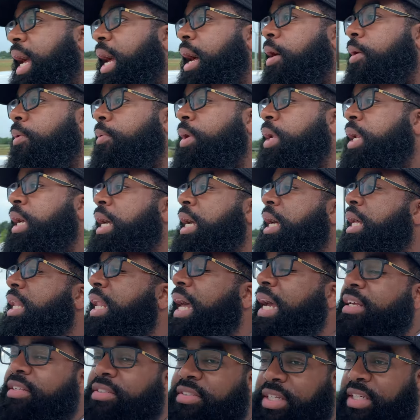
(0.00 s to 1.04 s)
out
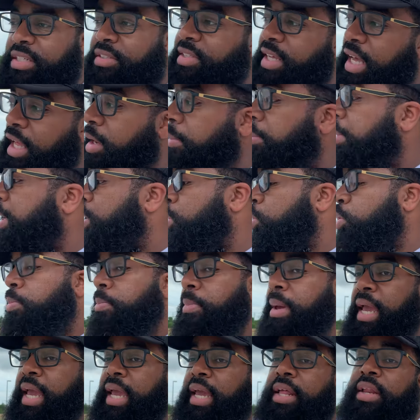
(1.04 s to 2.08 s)
like Six Element who
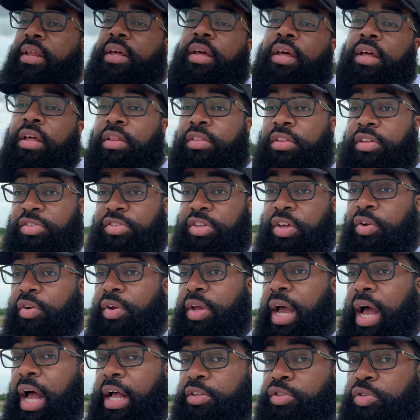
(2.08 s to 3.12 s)
made the
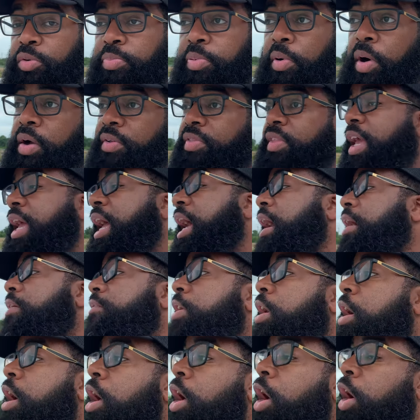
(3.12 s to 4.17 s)
center console part. They
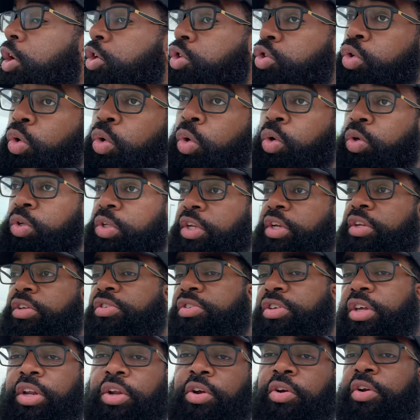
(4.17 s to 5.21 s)
have a dual in the
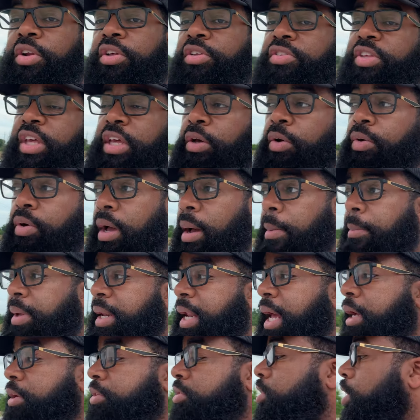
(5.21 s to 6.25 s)
center and a single
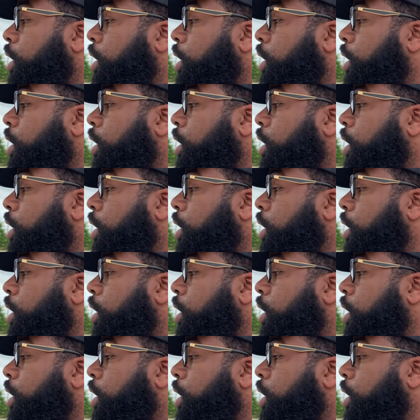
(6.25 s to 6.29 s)
coming out.